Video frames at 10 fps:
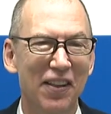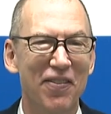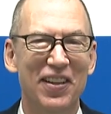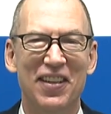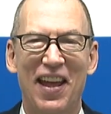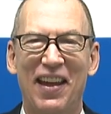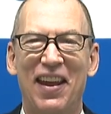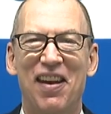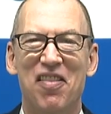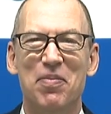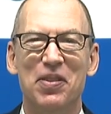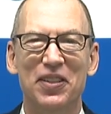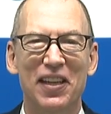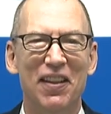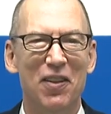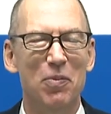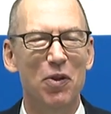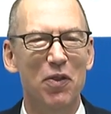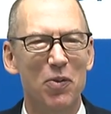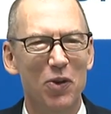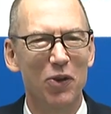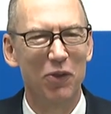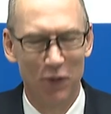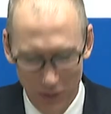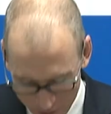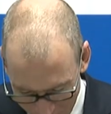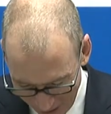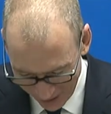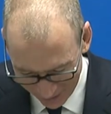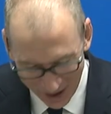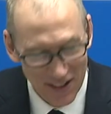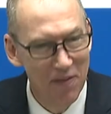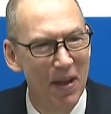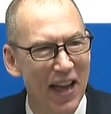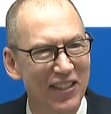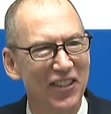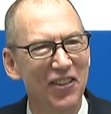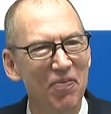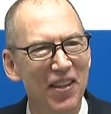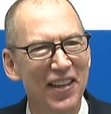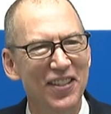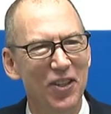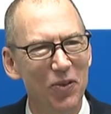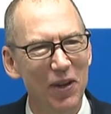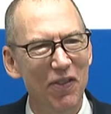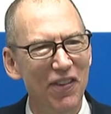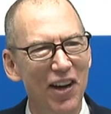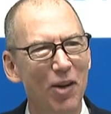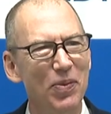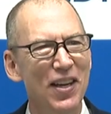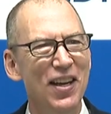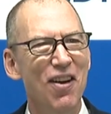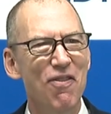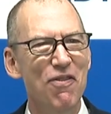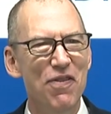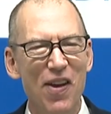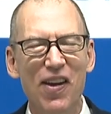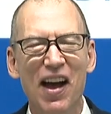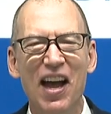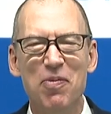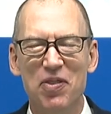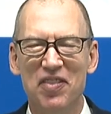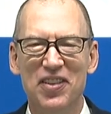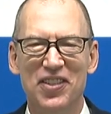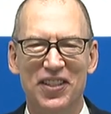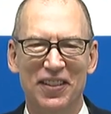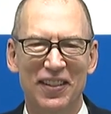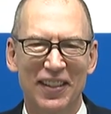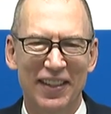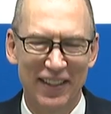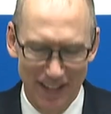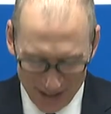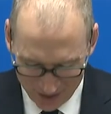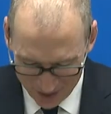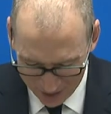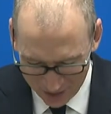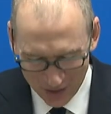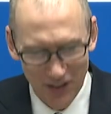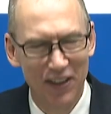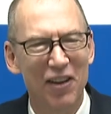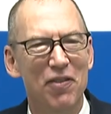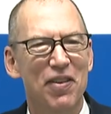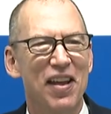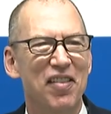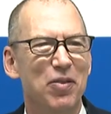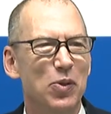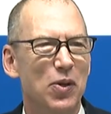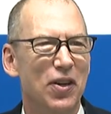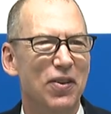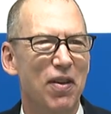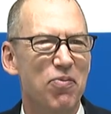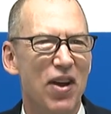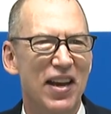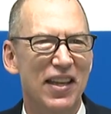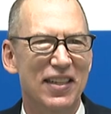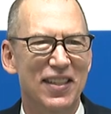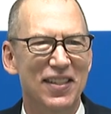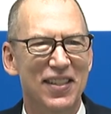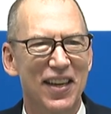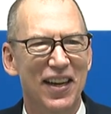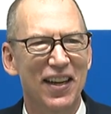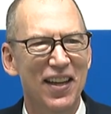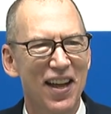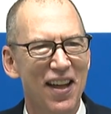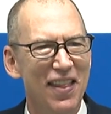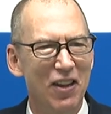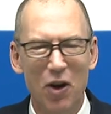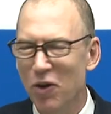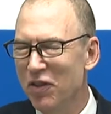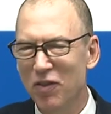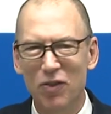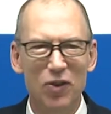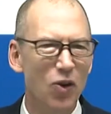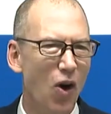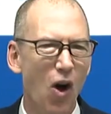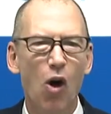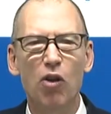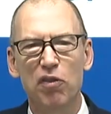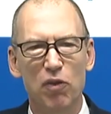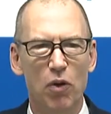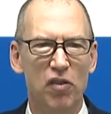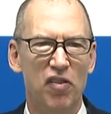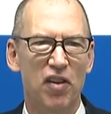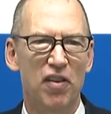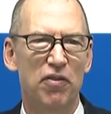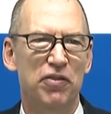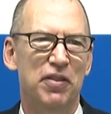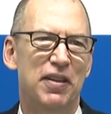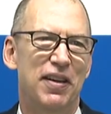loving tech and its ability to move the world forward, and it's magical. So we've developed very high precision sensor interface, which we're branding as Zinsia, that goes through all sorts of